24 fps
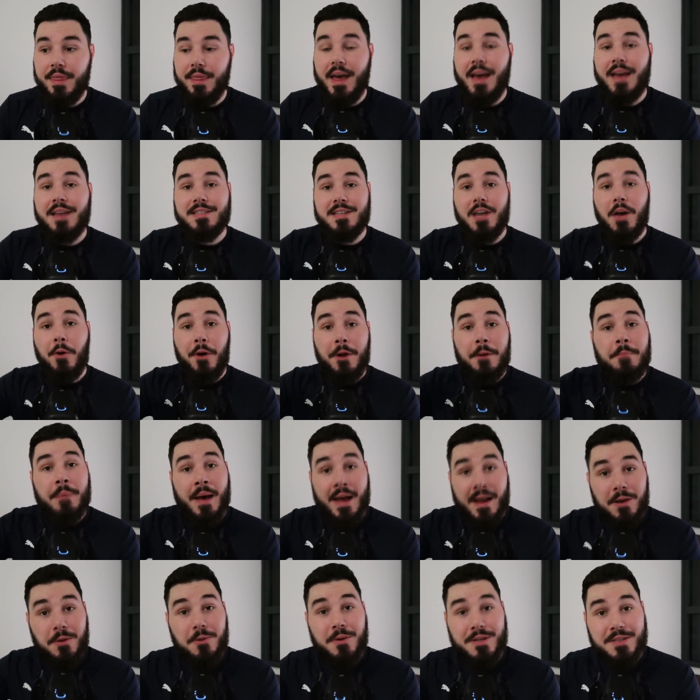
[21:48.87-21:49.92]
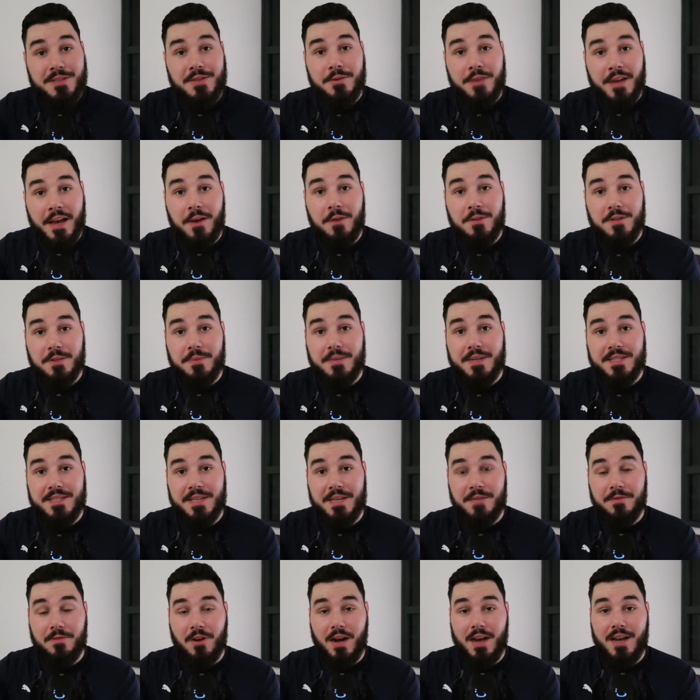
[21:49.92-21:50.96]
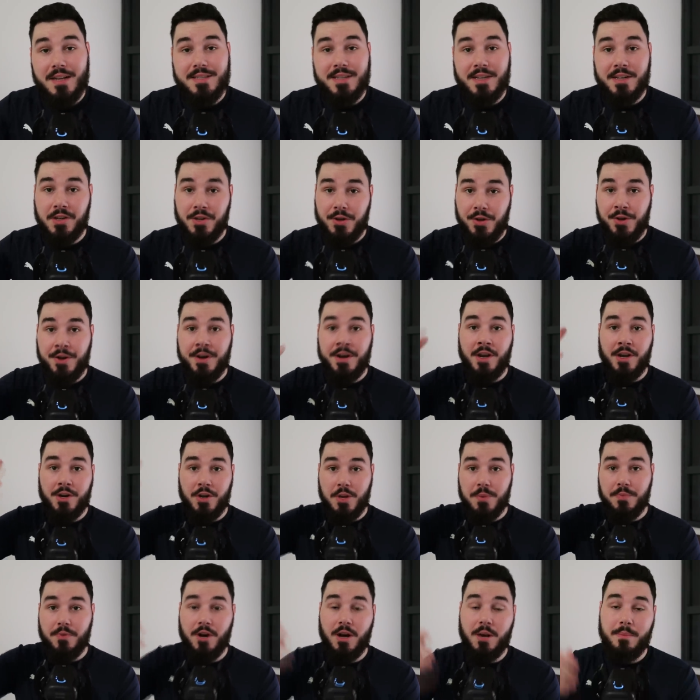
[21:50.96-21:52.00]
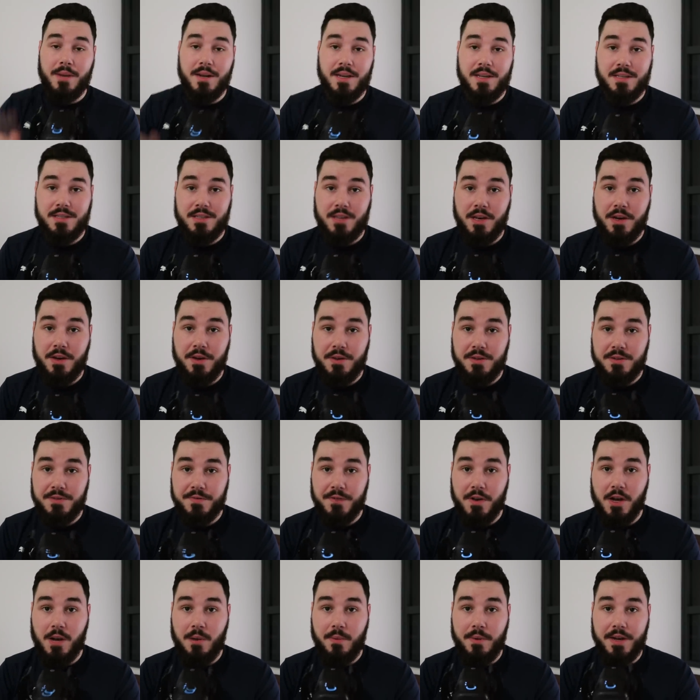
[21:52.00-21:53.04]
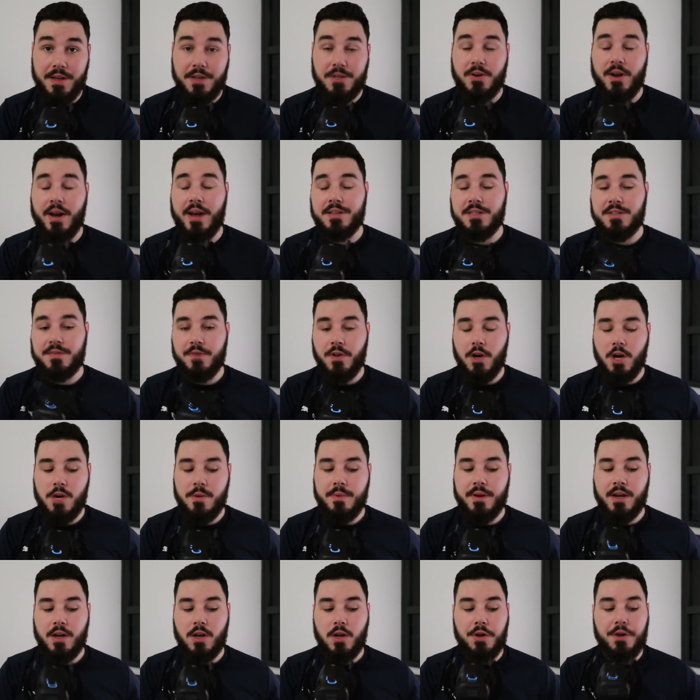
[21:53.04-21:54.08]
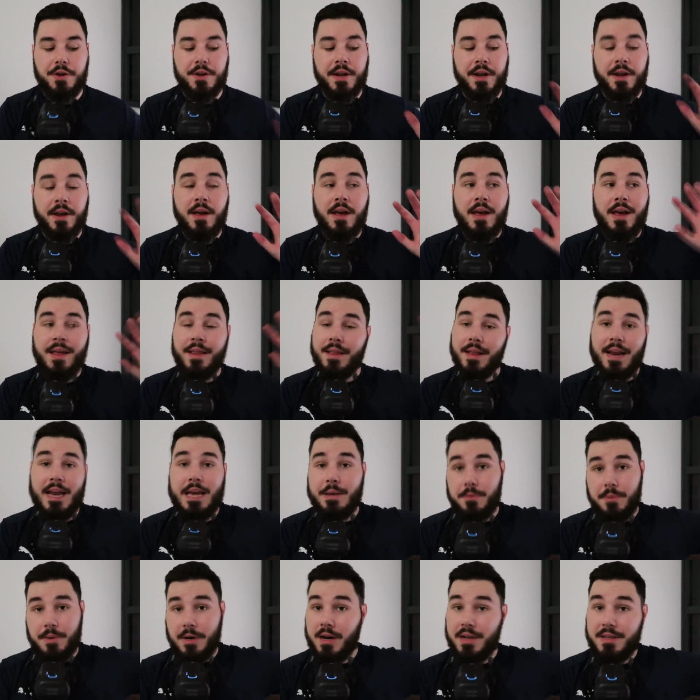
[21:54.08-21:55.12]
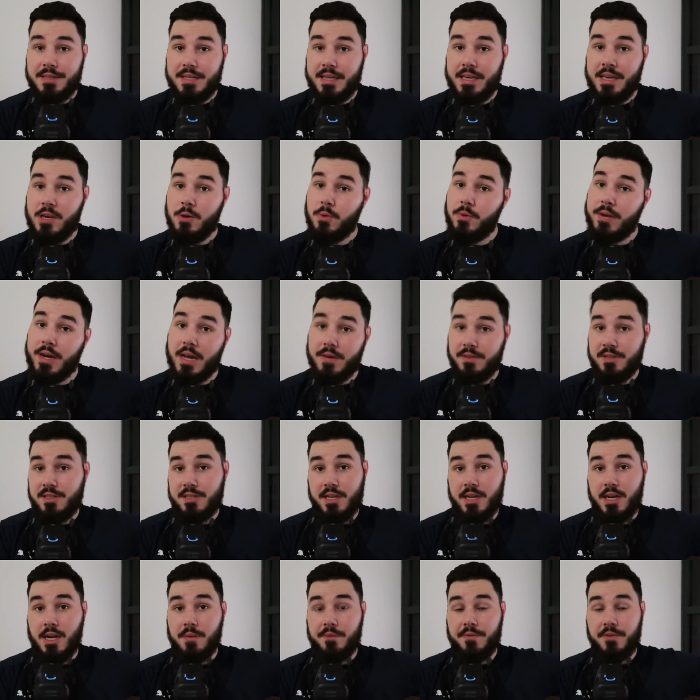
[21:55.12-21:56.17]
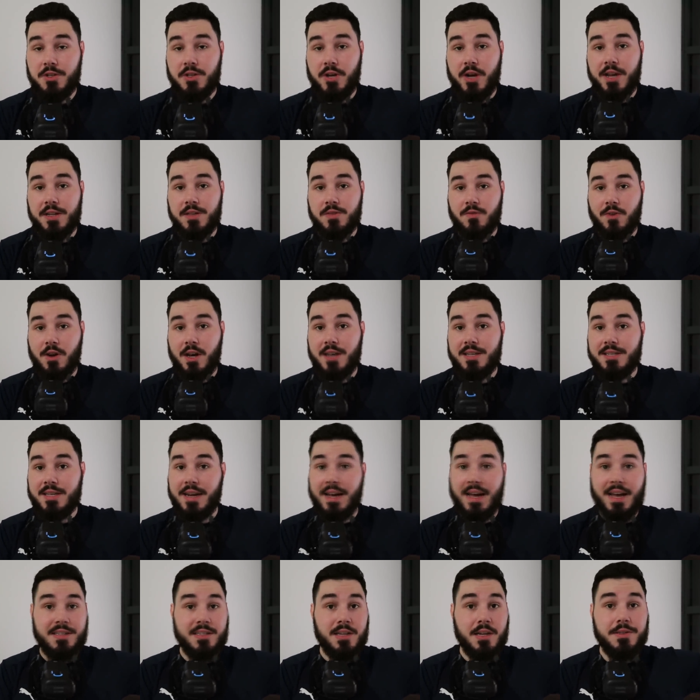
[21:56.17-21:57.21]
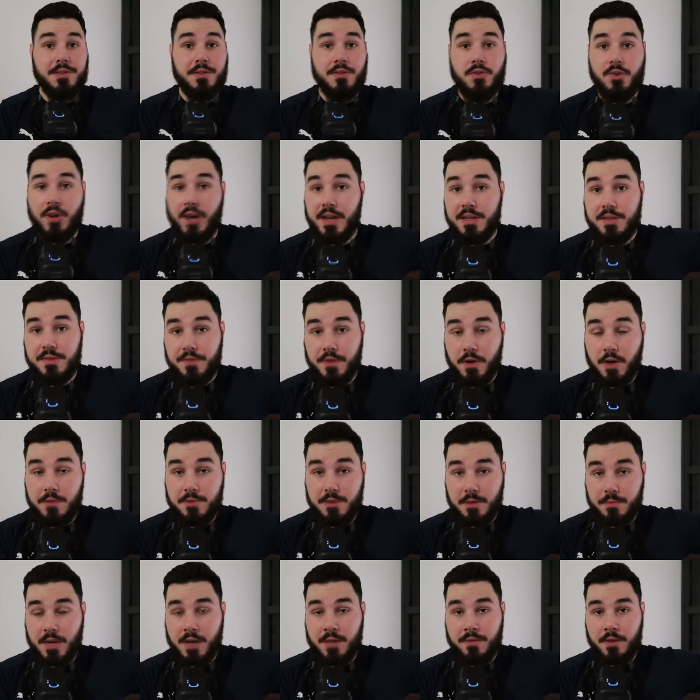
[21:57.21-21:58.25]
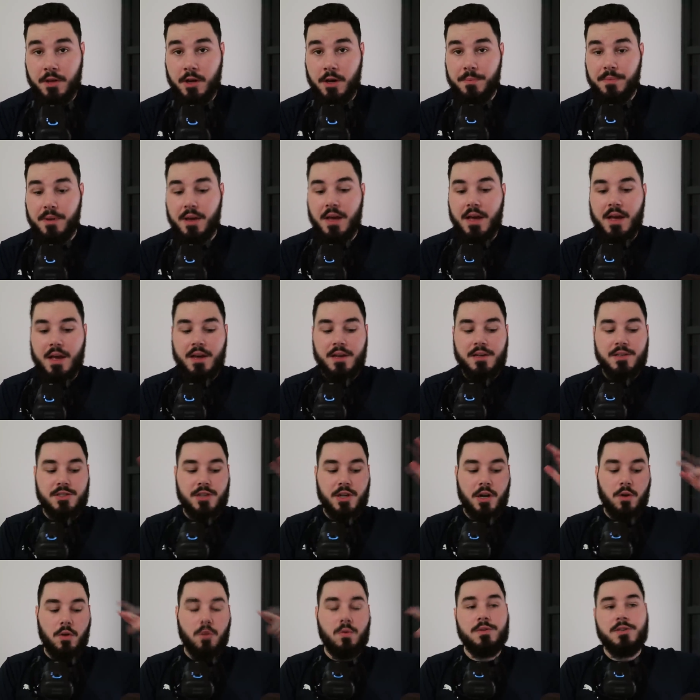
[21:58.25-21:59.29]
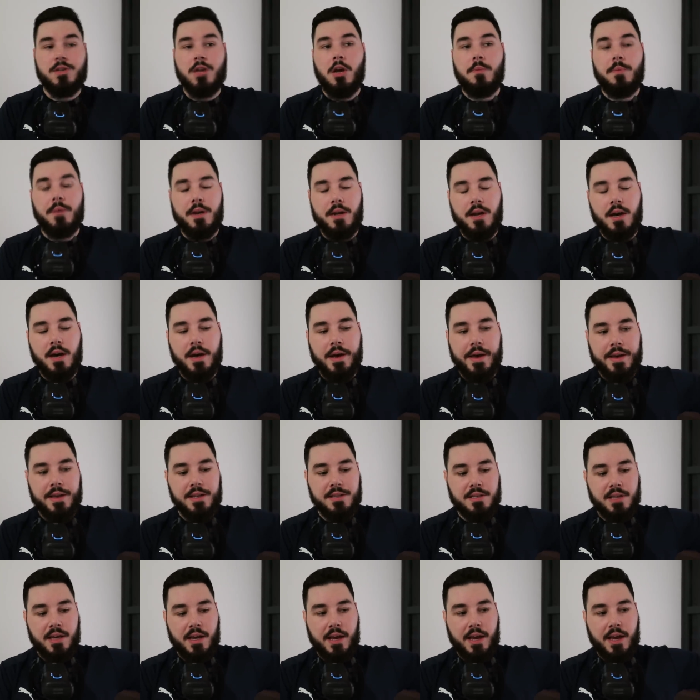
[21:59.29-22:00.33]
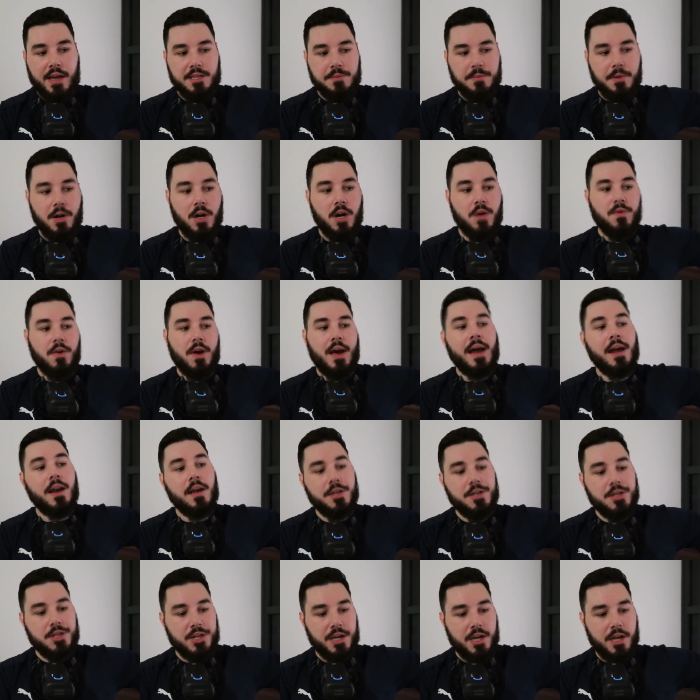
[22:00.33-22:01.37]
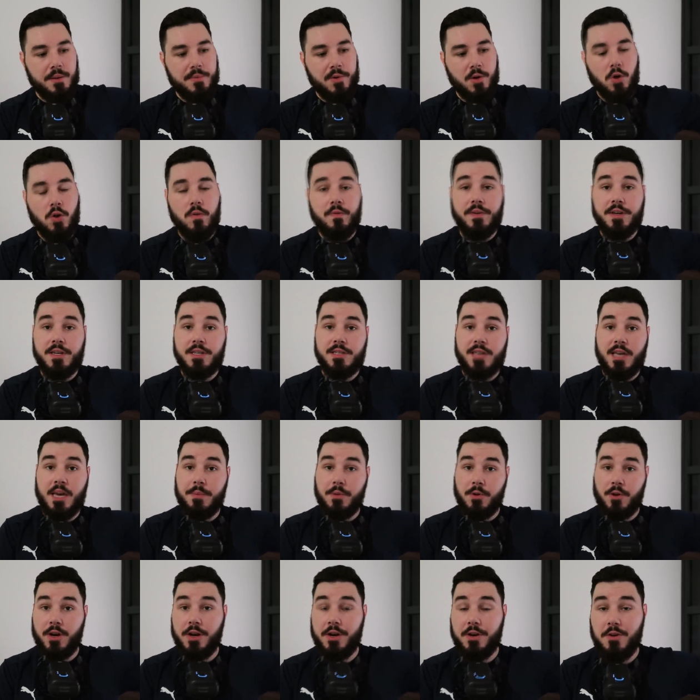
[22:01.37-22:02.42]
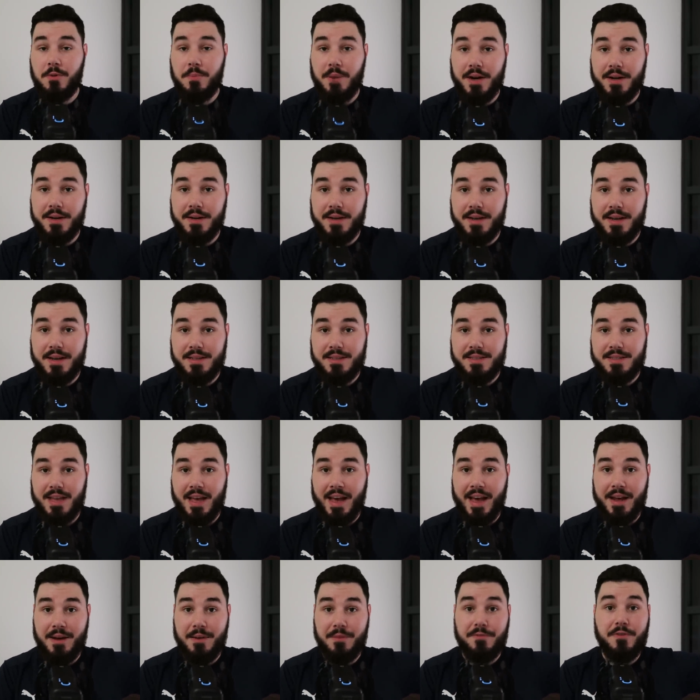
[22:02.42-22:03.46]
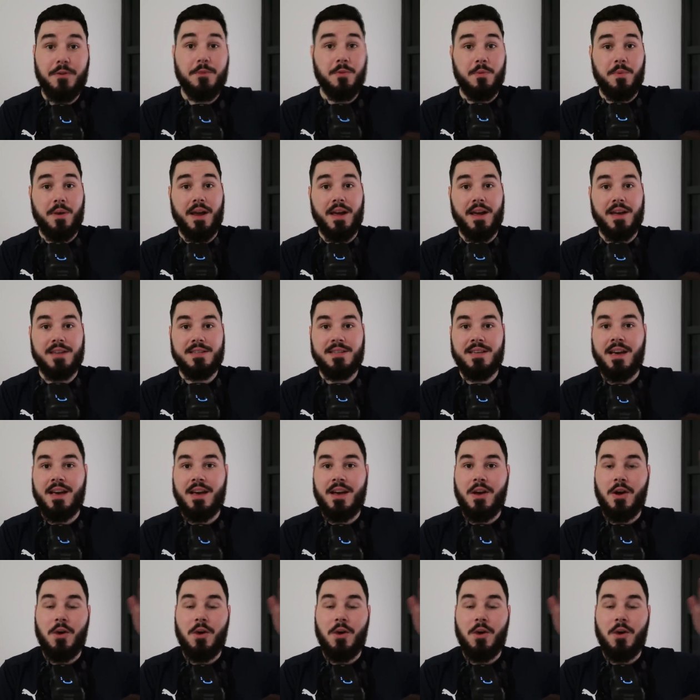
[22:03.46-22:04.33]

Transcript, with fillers: that is going backwards on LGBT rights, including our new Prime Minister, who's firmly a transphobe, including the Labour Party, who will never stick up for trans rights and has loads of transphobes among them. So, also, it'd be nice, as part of your allyship, all these hypocritical pundits and football players.